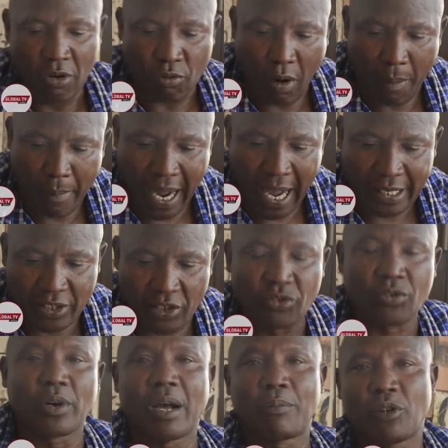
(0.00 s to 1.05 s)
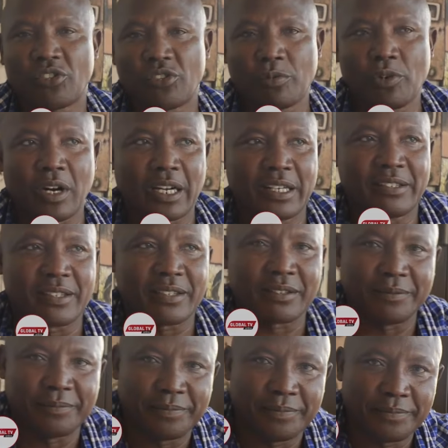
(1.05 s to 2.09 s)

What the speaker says: kwa maagizo ya Mheshimiwa Rais.